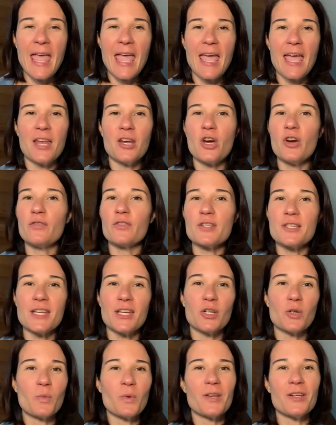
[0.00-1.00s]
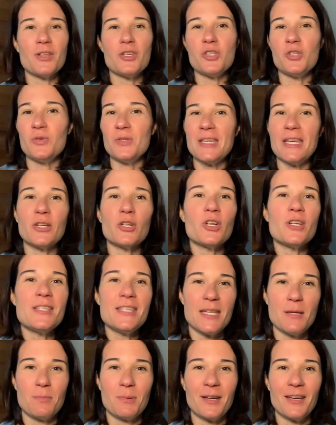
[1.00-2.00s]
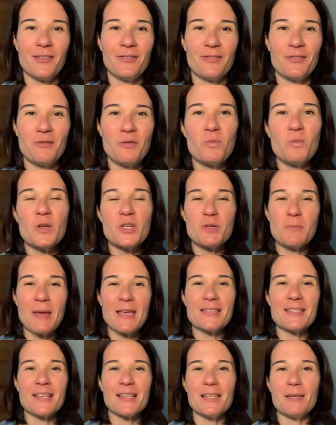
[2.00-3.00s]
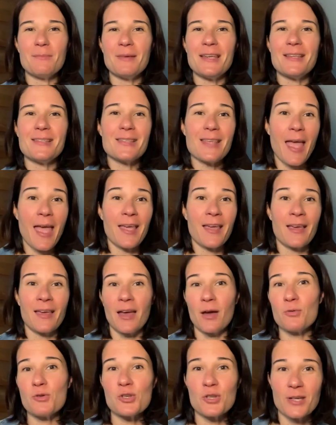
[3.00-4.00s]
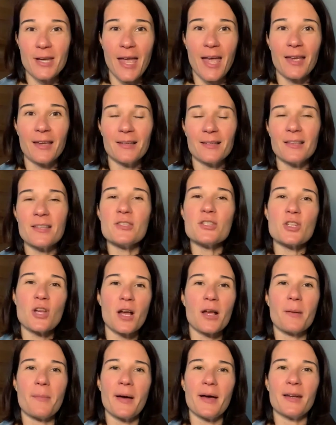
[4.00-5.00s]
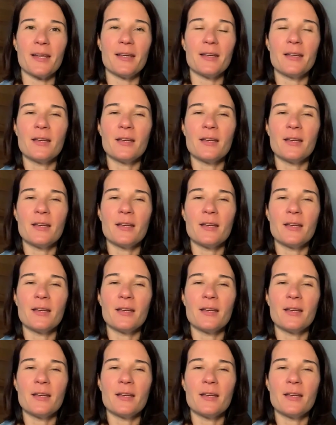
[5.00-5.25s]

And over dinner, we're going to do dinner and debrief, which basically means, hey, how was your day? Let's talk about it.